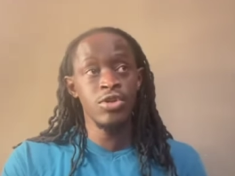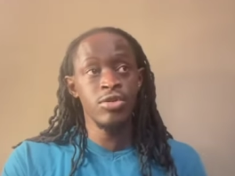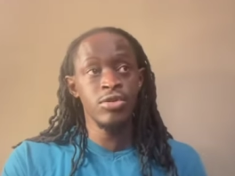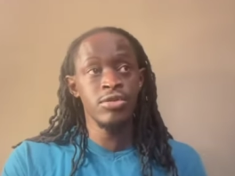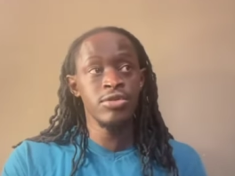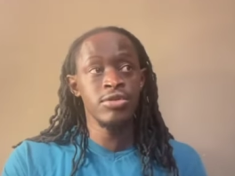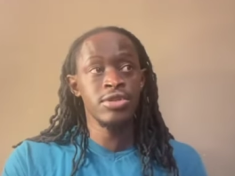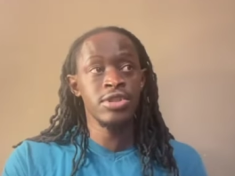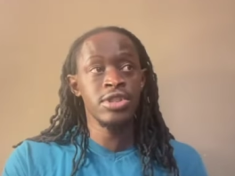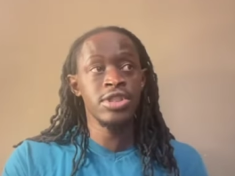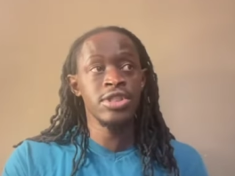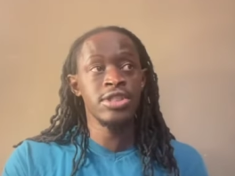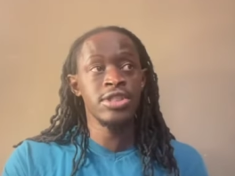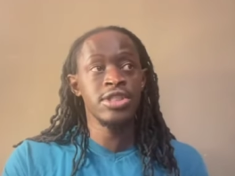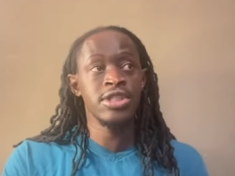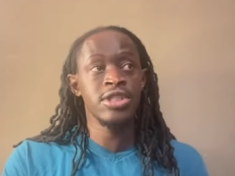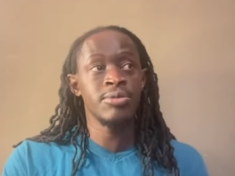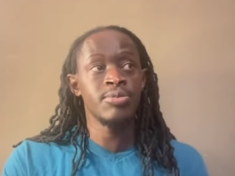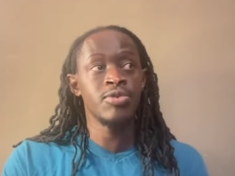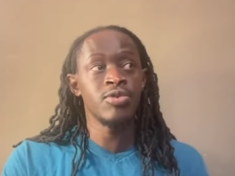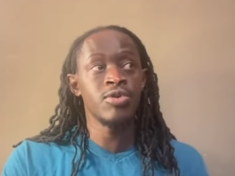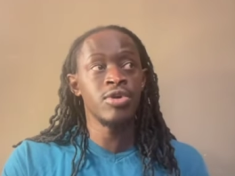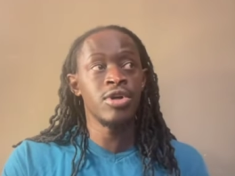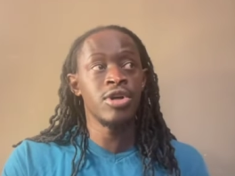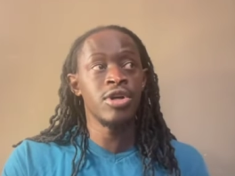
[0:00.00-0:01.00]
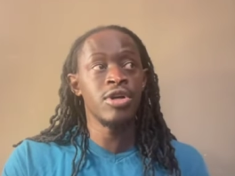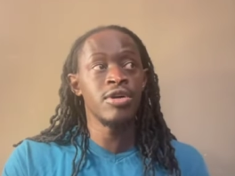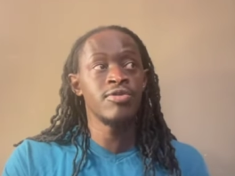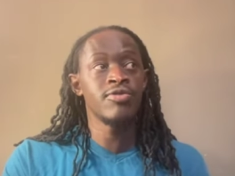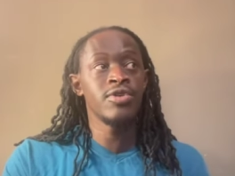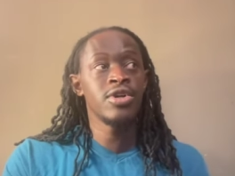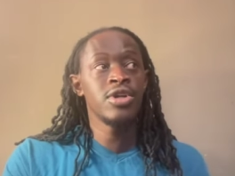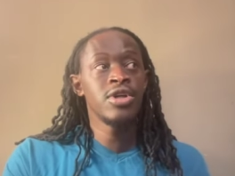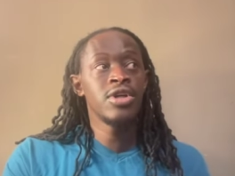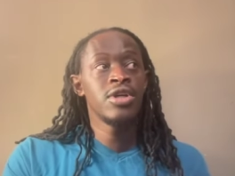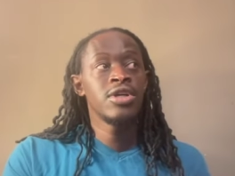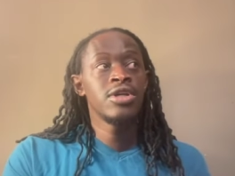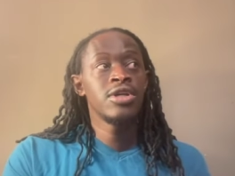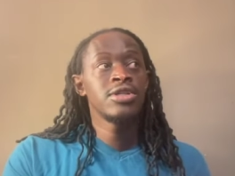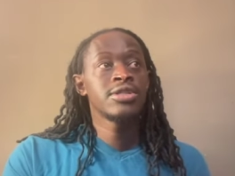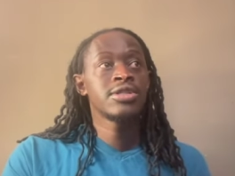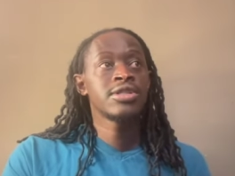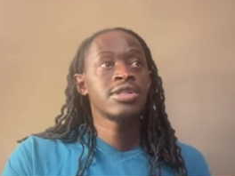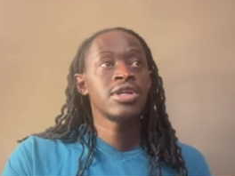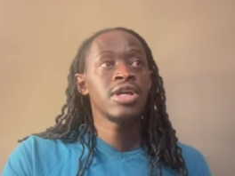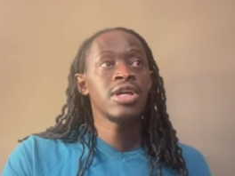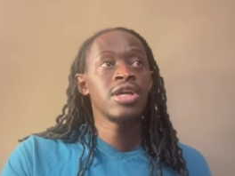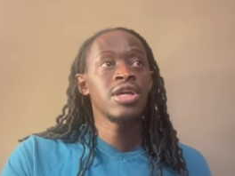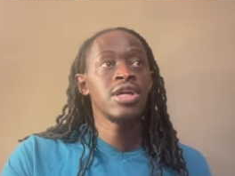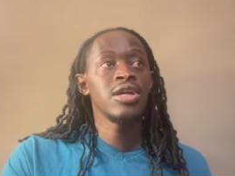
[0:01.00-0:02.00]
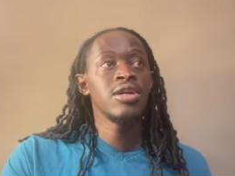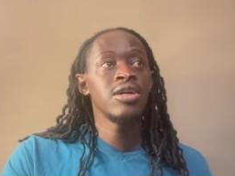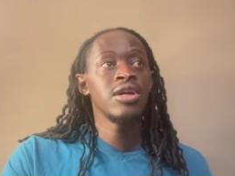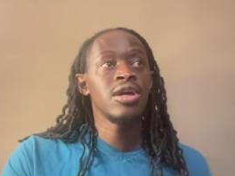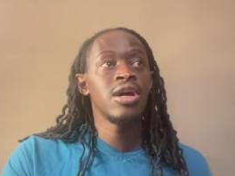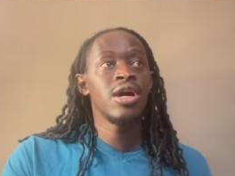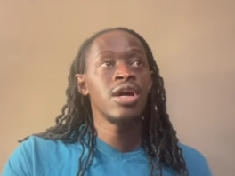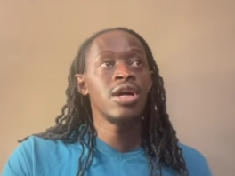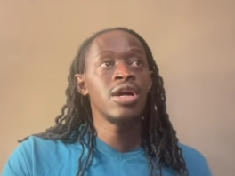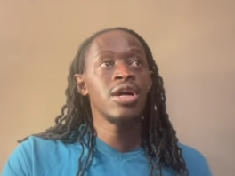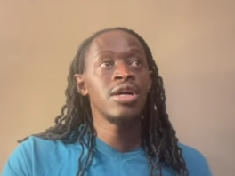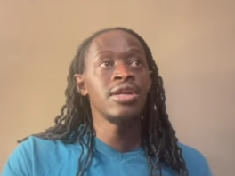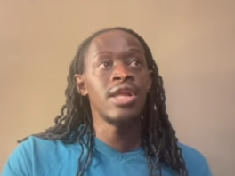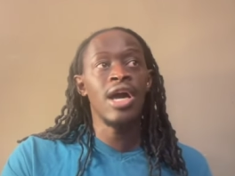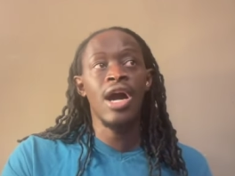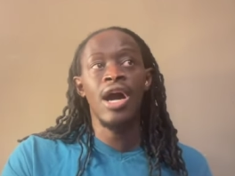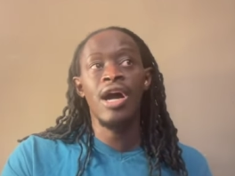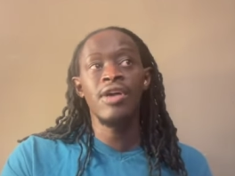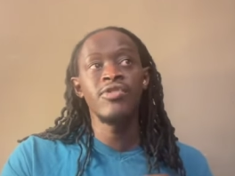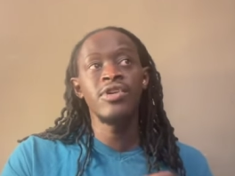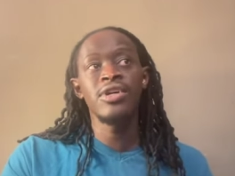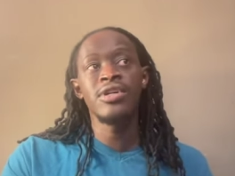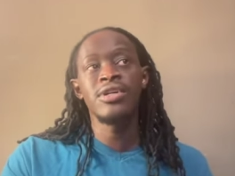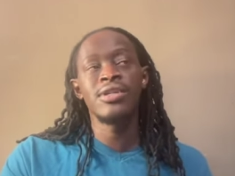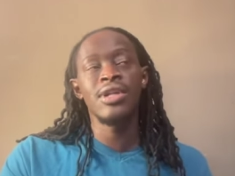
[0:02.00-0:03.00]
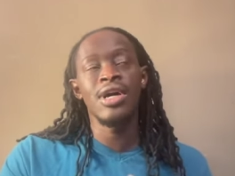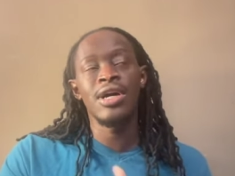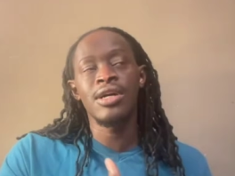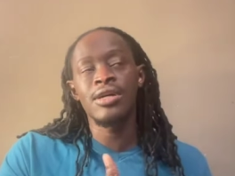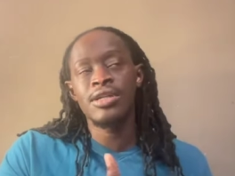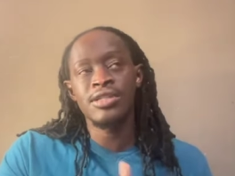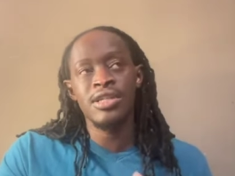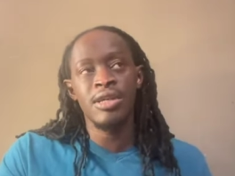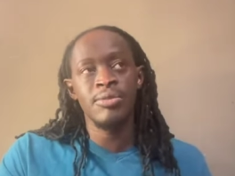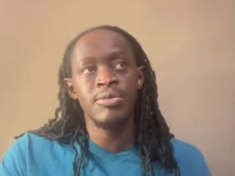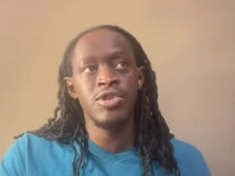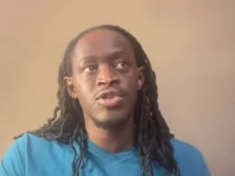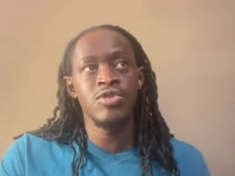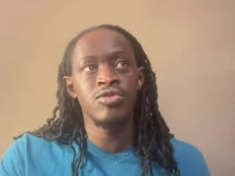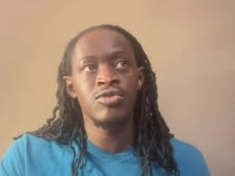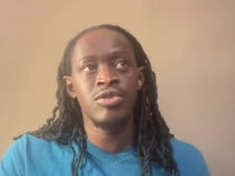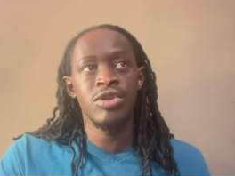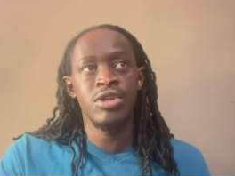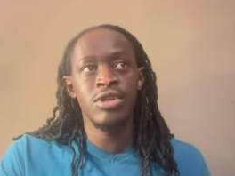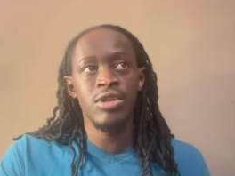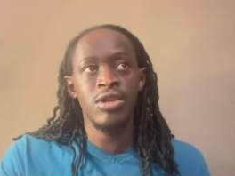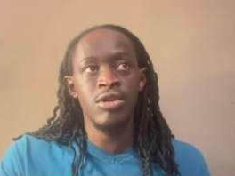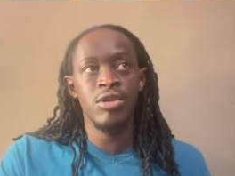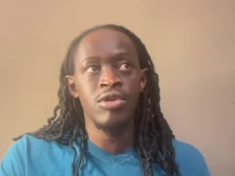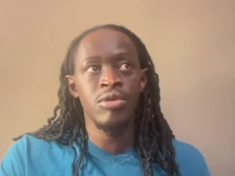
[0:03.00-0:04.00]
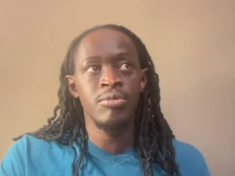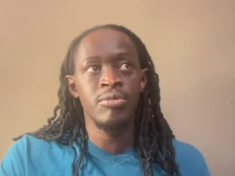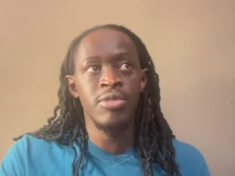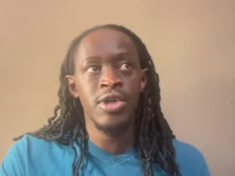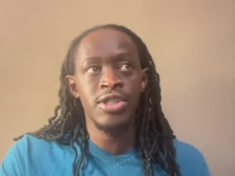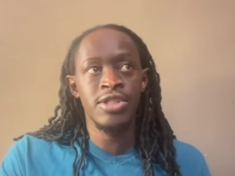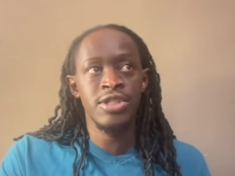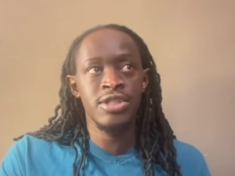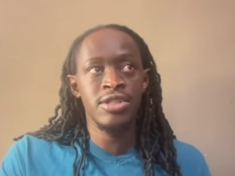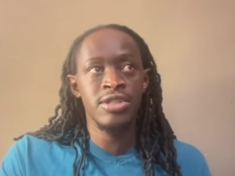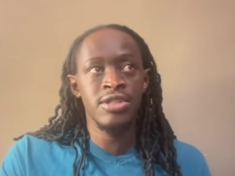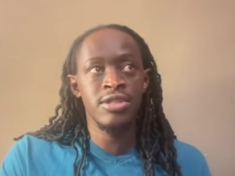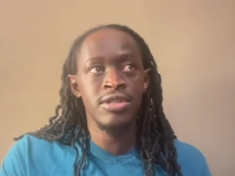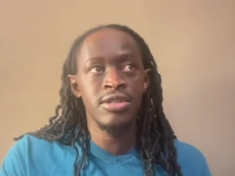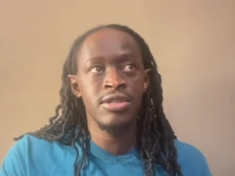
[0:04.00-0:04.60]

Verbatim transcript: use an example of say now I've been, now because I've been doing lower budget